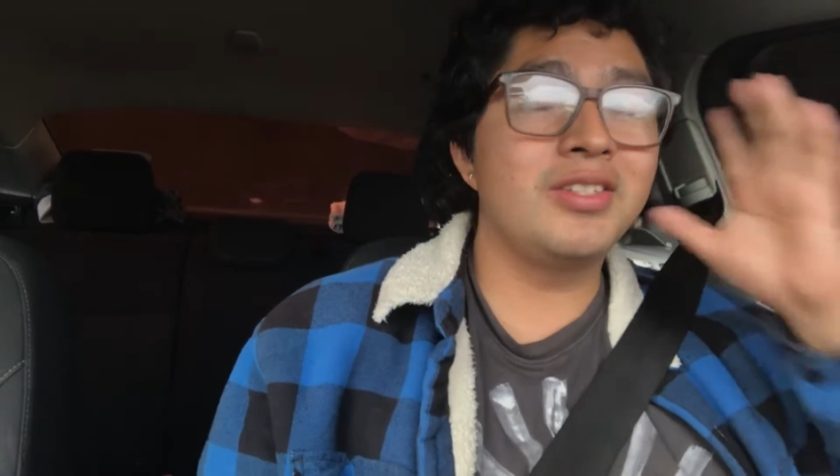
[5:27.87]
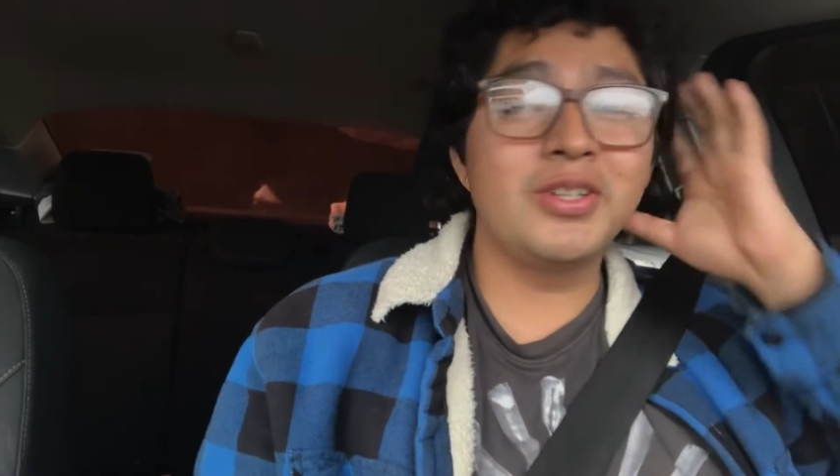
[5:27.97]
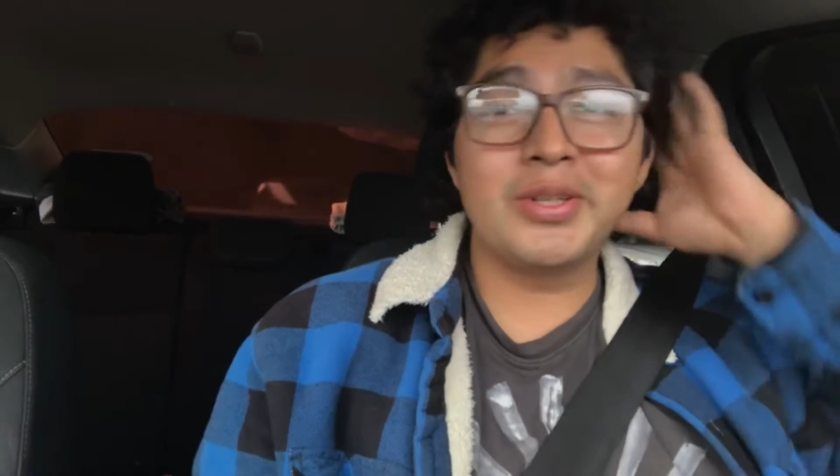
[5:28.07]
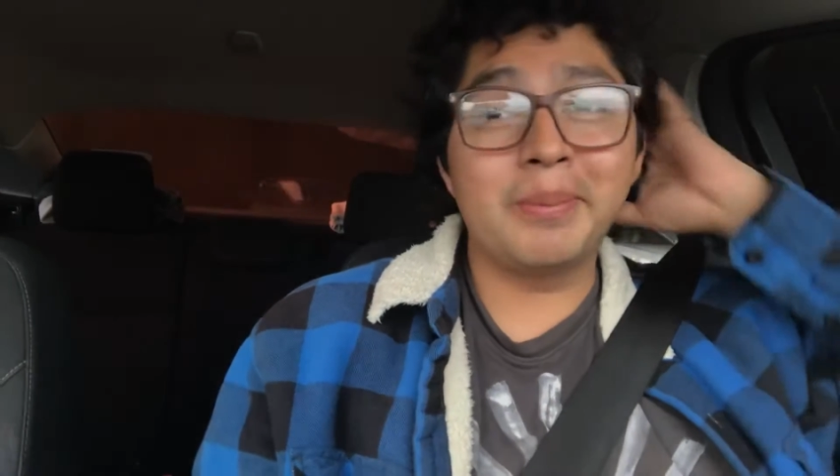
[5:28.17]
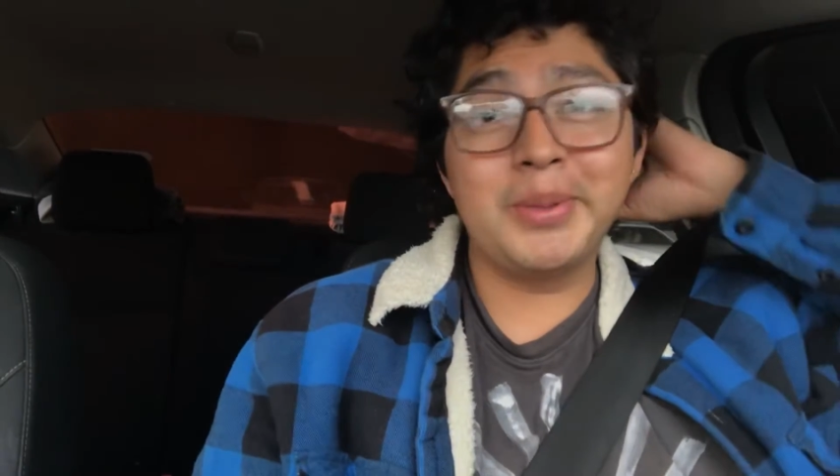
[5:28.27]
you
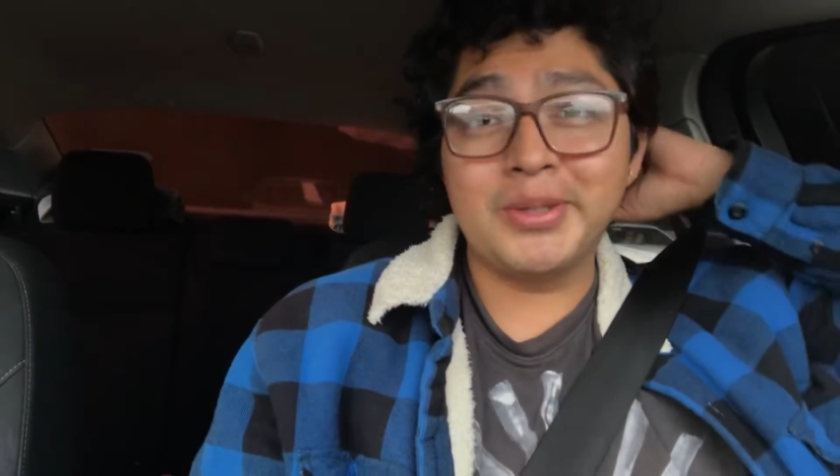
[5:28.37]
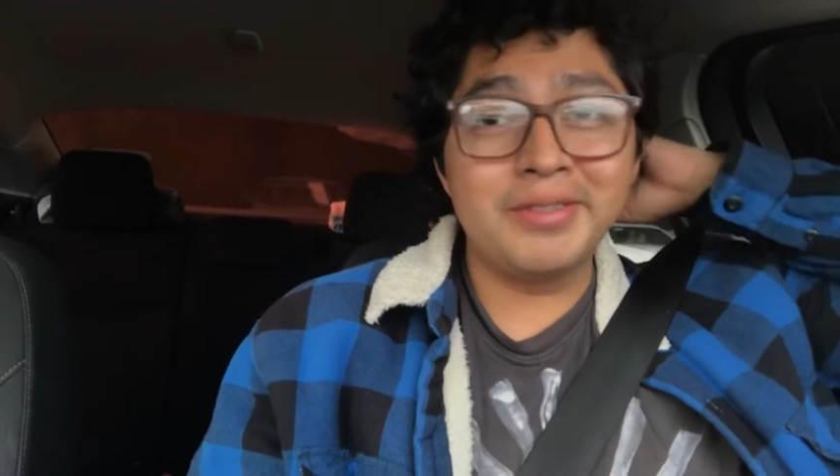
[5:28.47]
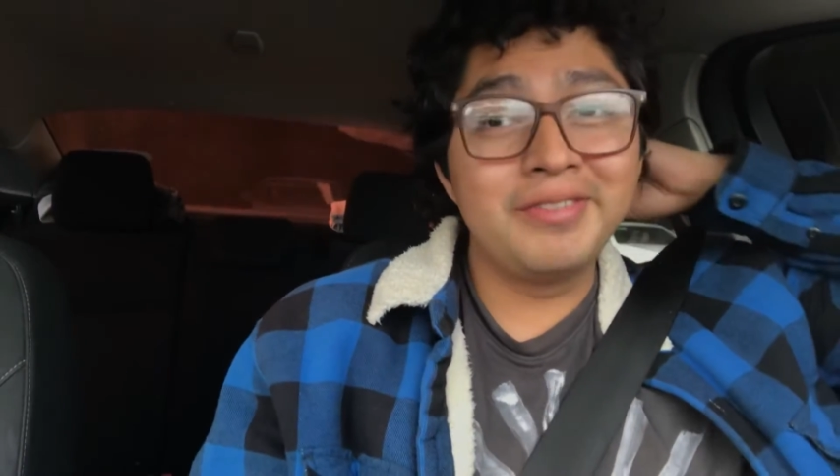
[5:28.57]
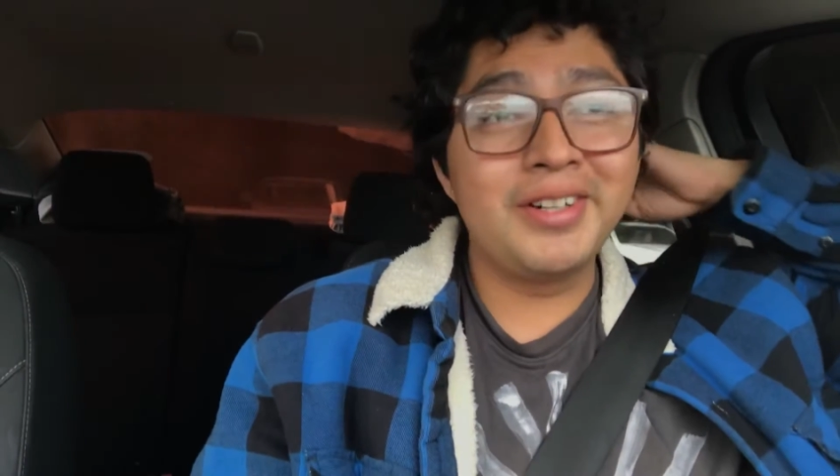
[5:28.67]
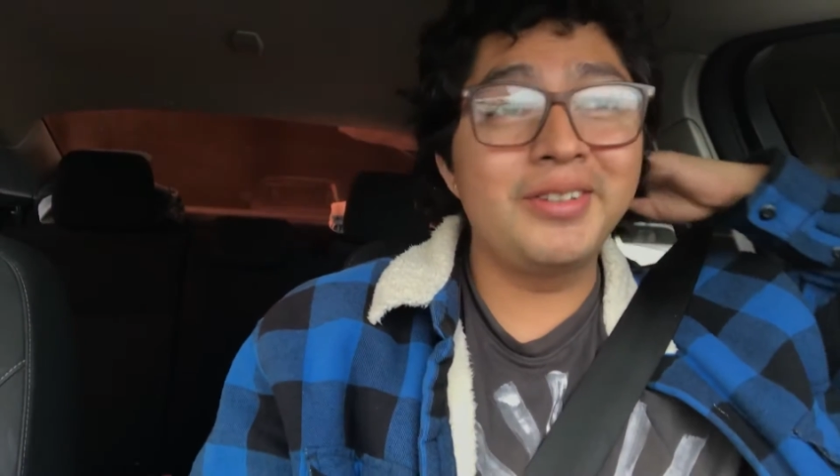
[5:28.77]
know, you're
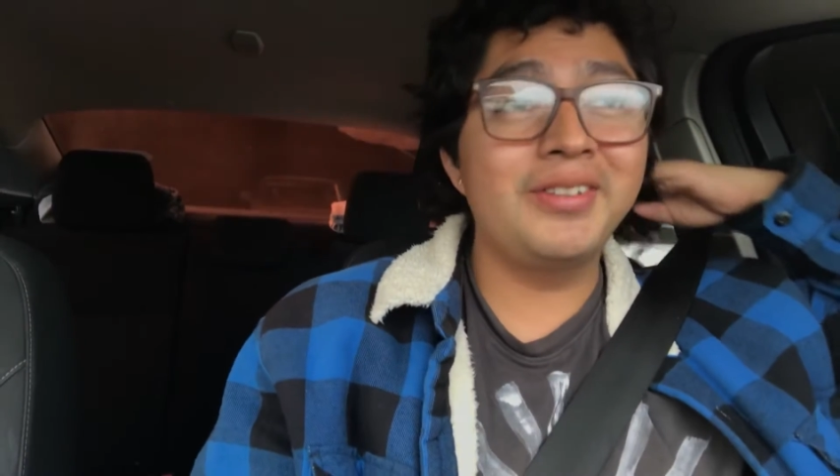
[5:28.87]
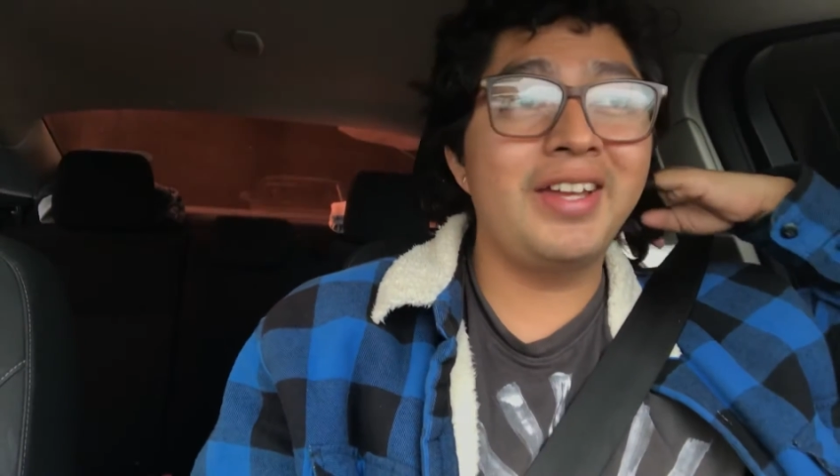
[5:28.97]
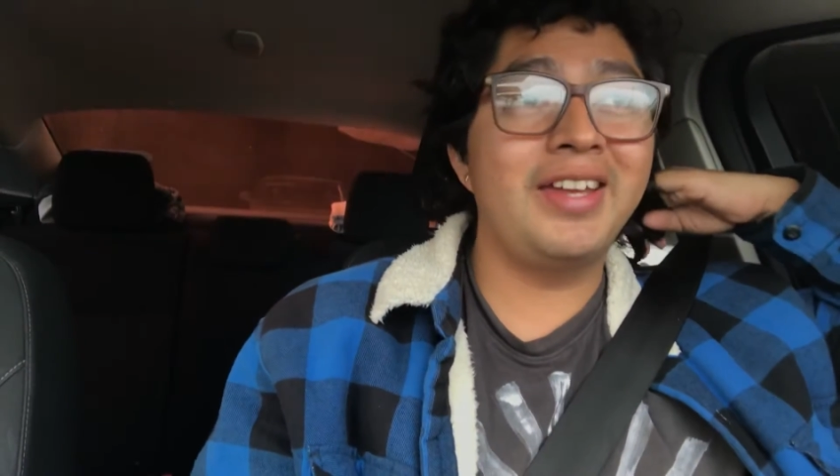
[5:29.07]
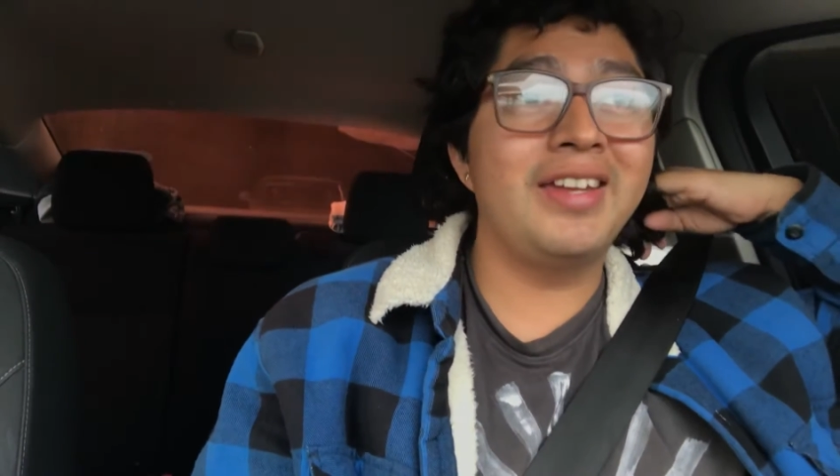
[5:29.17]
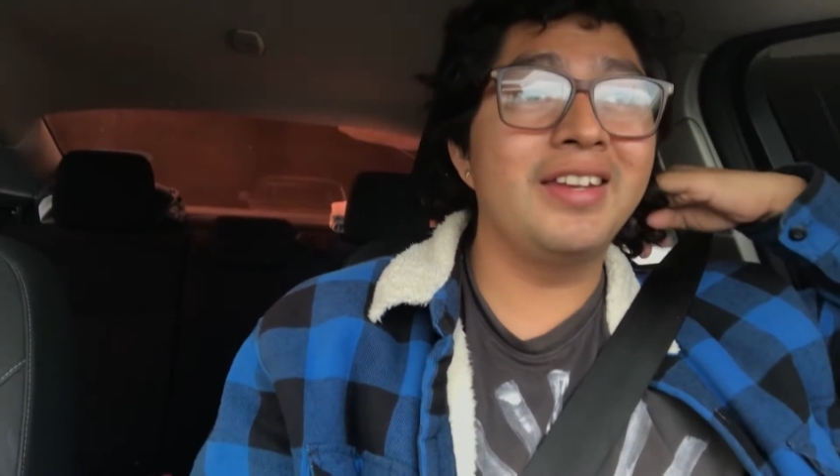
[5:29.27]
beautiful
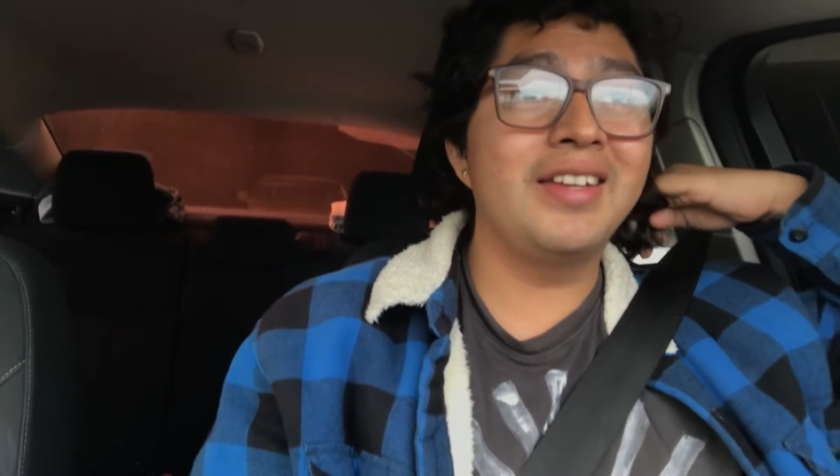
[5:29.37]
and